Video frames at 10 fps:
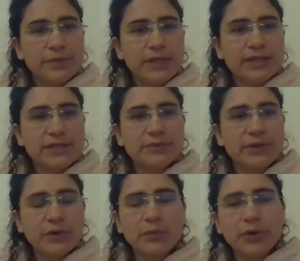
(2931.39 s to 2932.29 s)
because
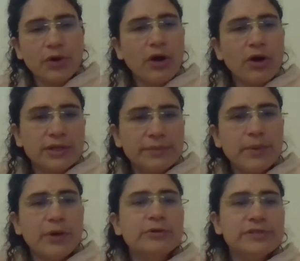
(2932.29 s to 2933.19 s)
we're all
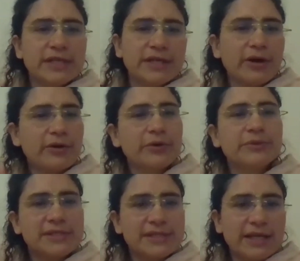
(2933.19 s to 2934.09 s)
imposing our
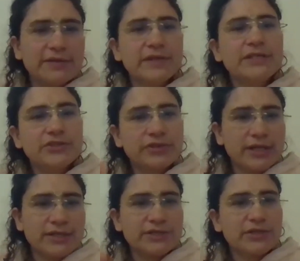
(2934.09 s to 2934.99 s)
own set of
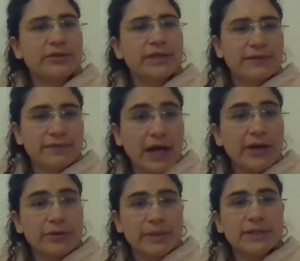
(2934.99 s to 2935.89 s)
interests on the
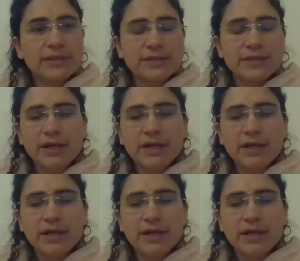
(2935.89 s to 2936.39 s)
environment.